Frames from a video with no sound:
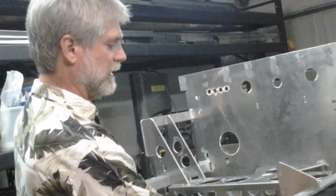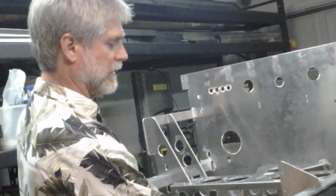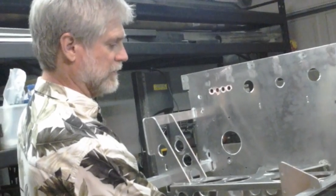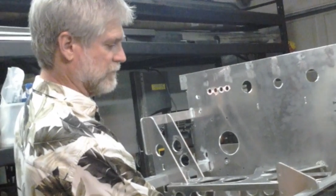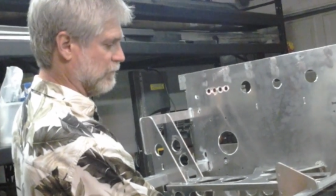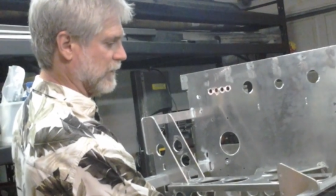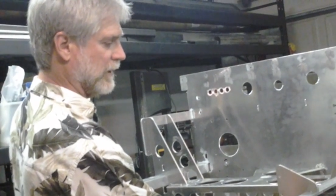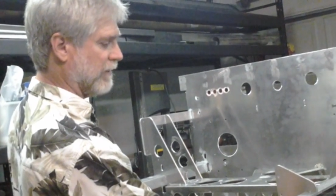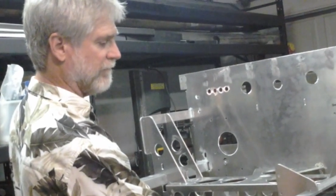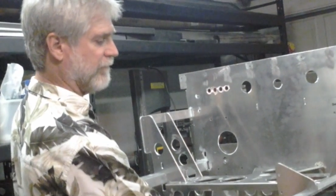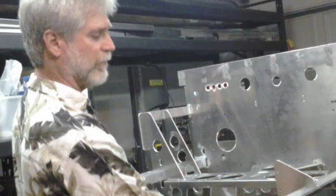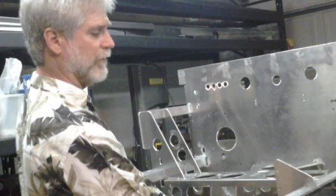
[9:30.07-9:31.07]
as
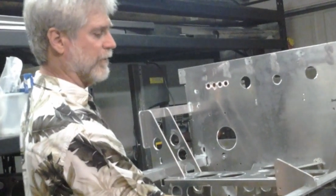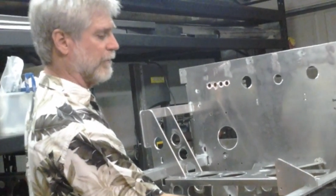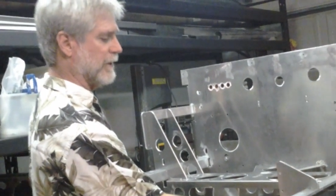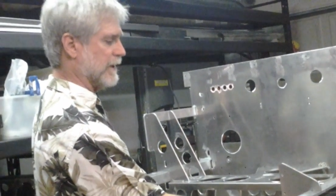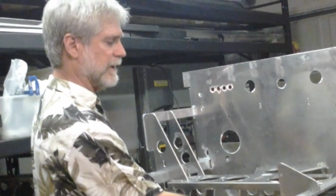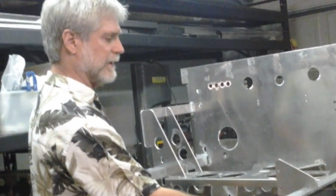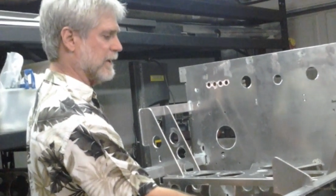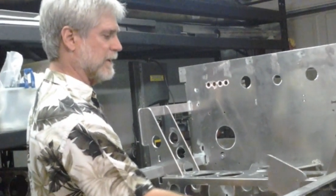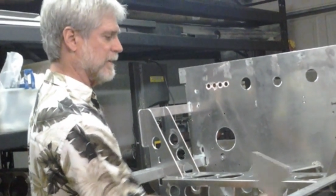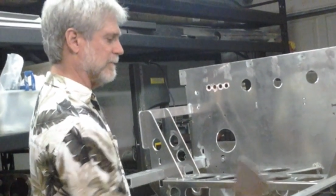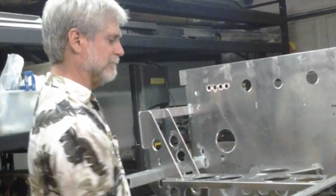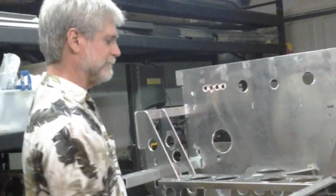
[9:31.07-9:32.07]
well for the
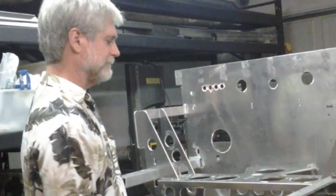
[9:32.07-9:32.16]
radiator.